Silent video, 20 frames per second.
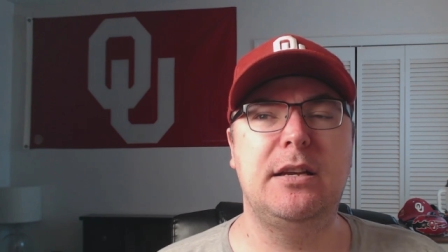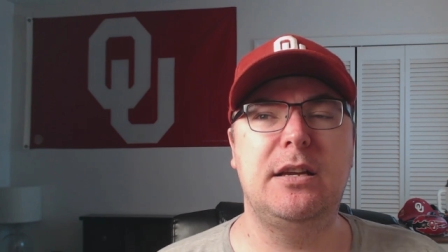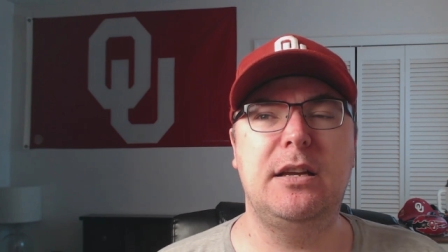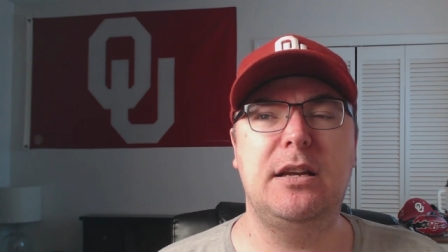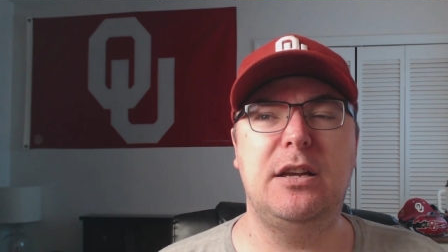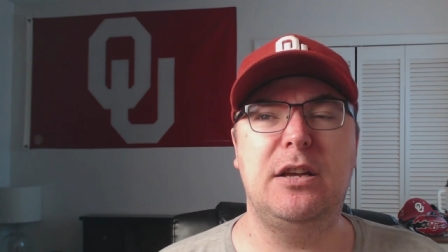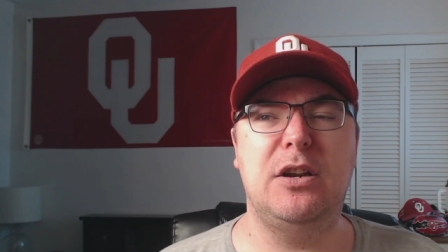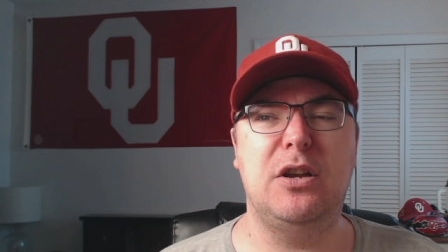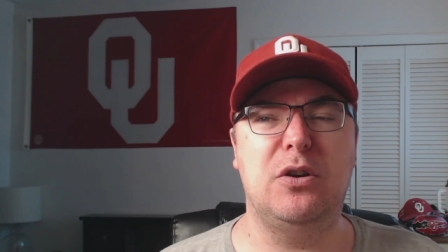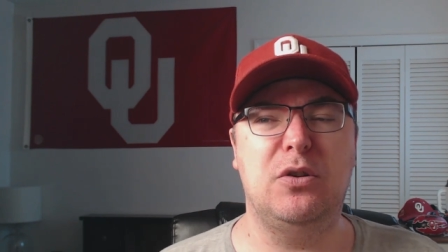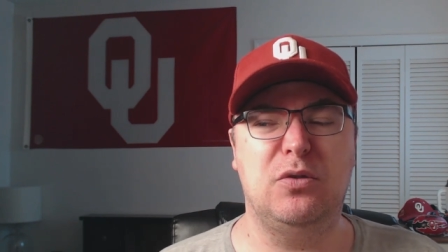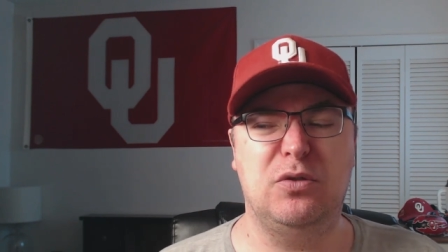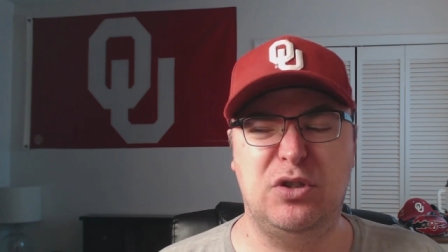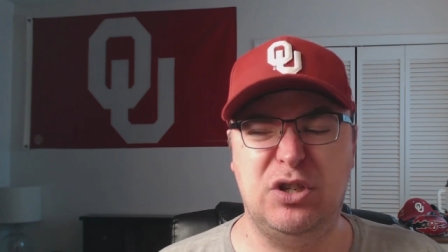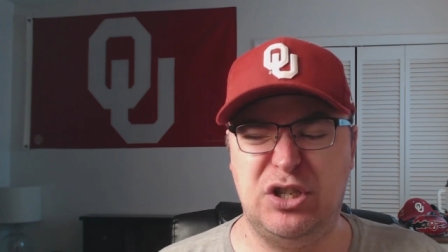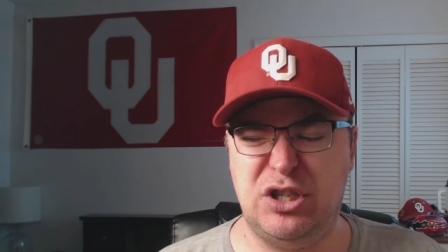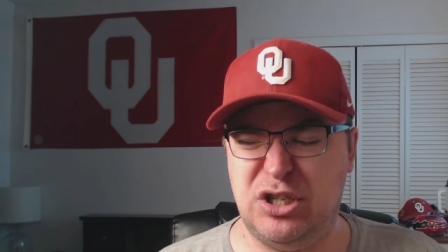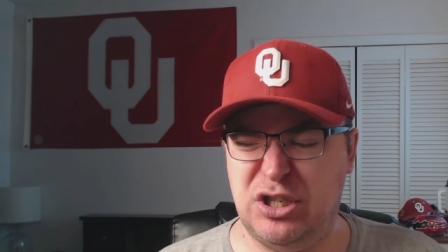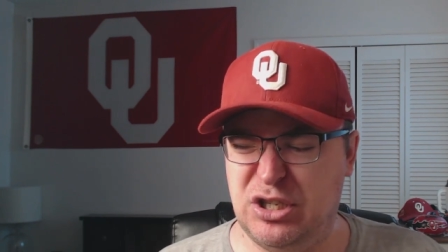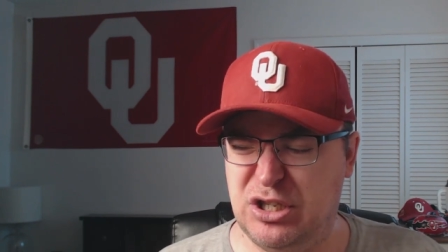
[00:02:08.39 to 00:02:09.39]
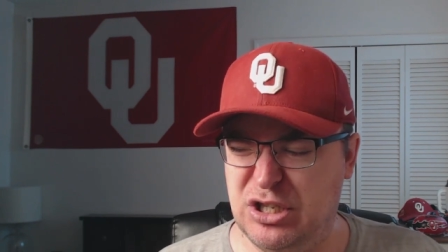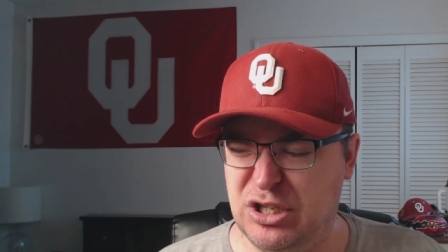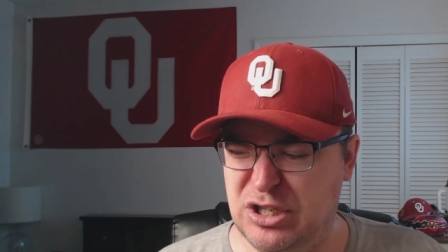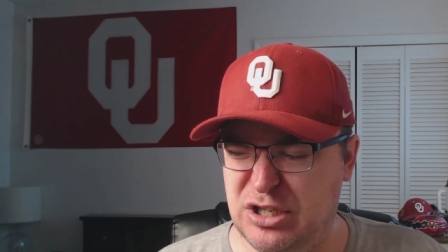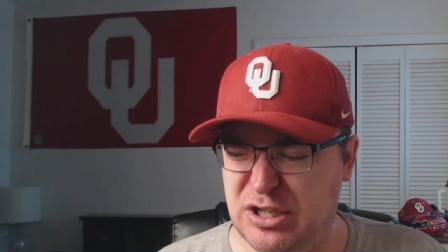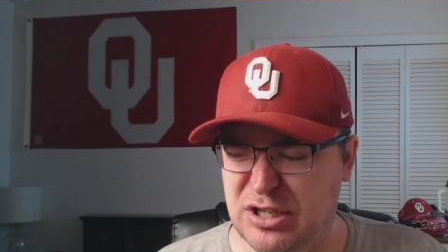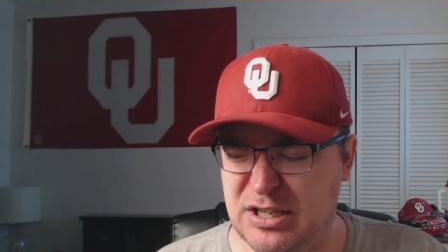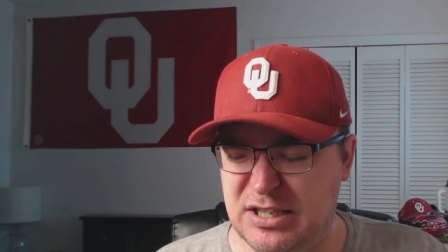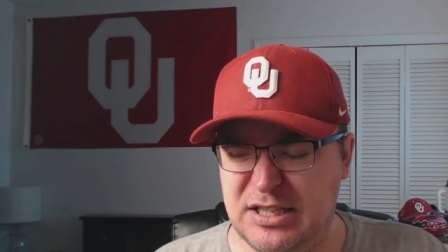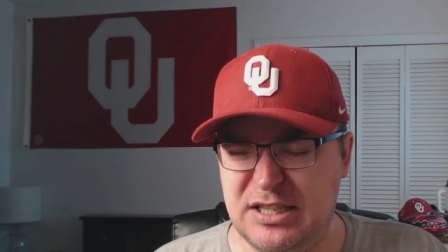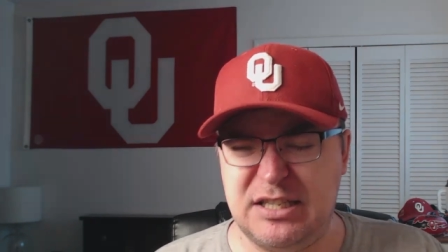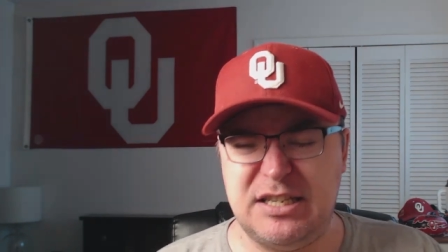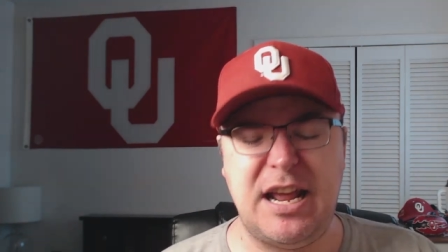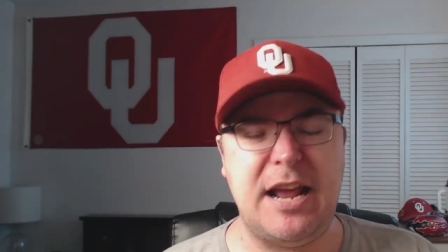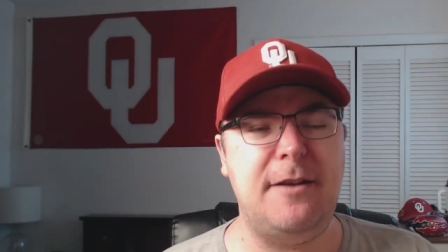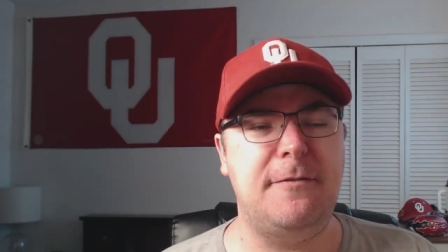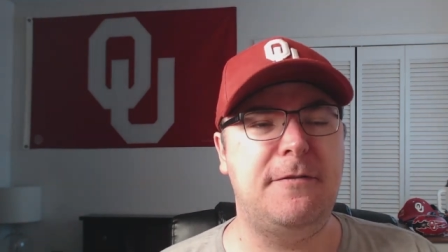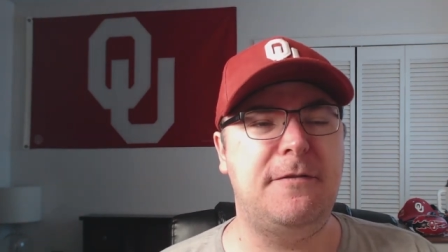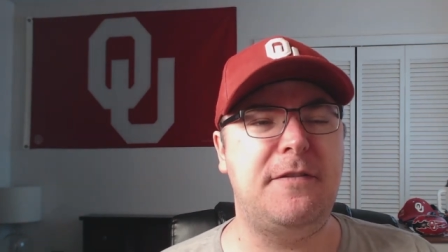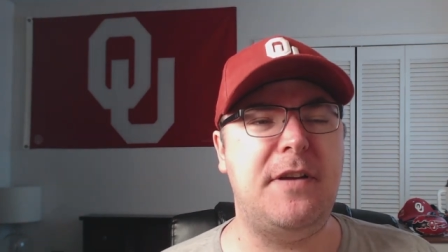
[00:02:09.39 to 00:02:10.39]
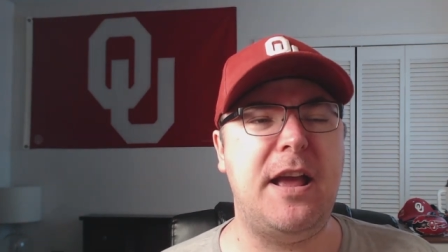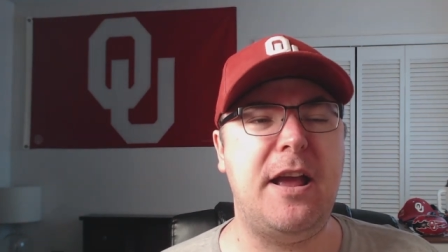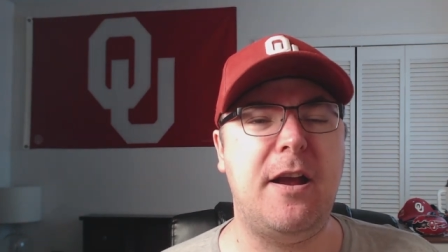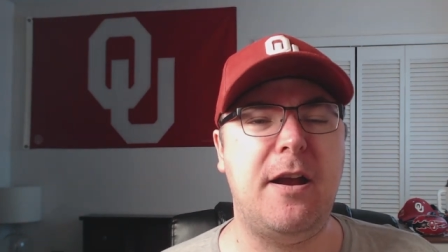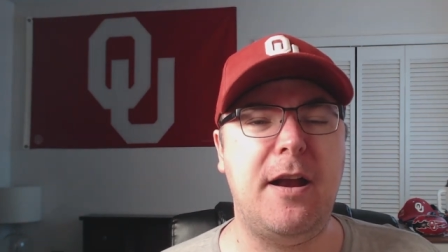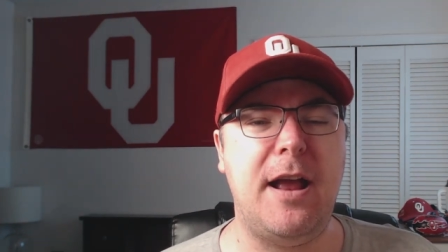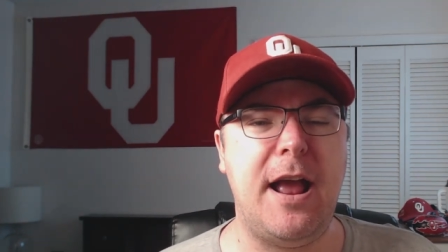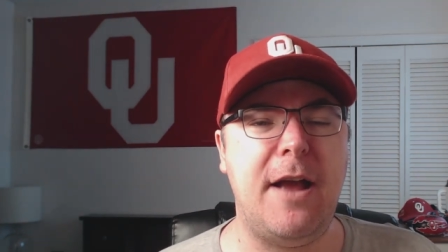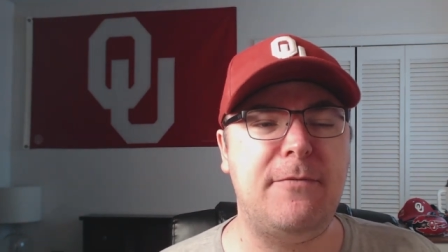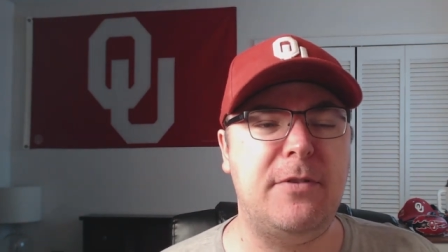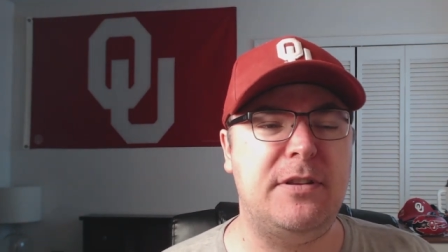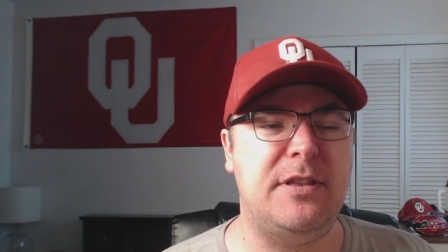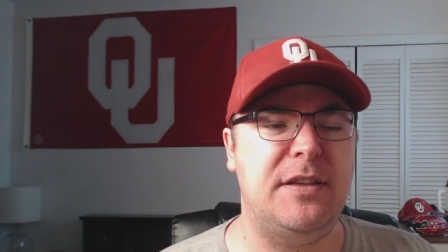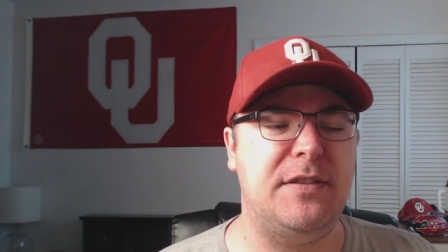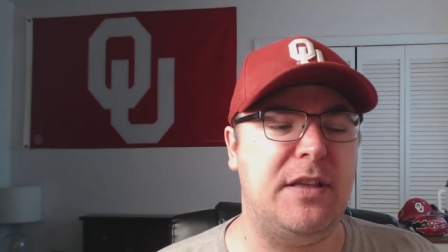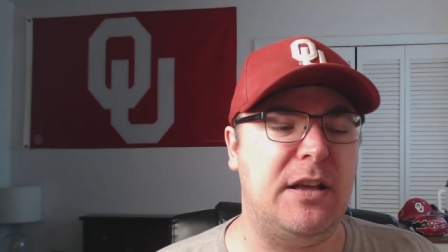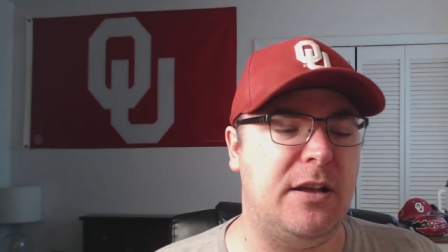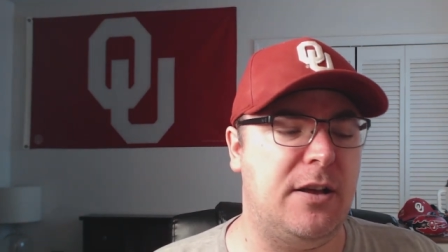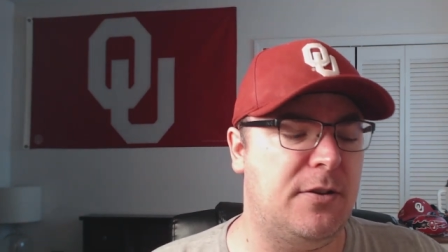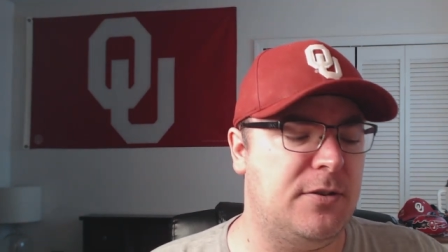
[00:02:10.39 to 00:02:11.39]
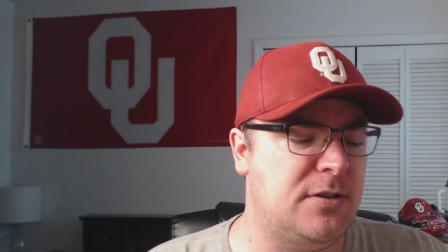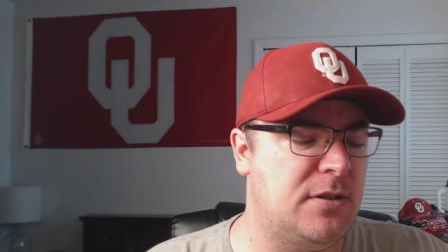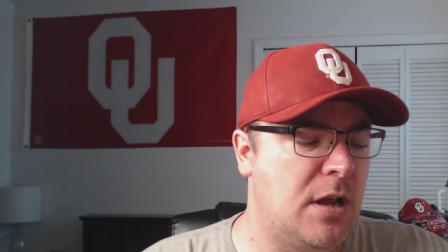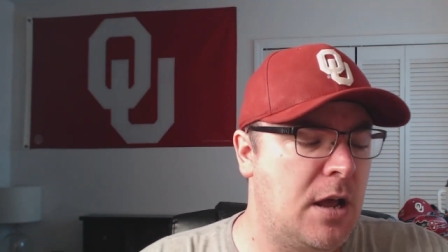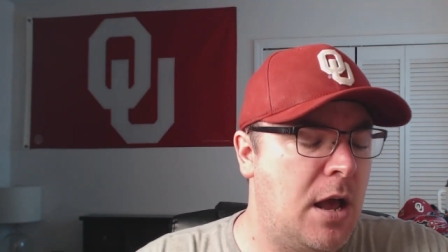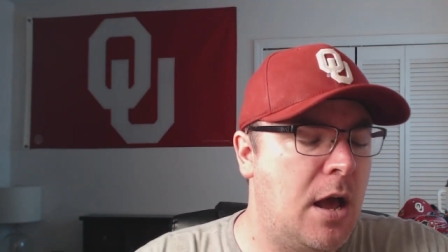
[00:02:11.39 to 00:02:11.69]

you know, just the, the state fair, everything that goes.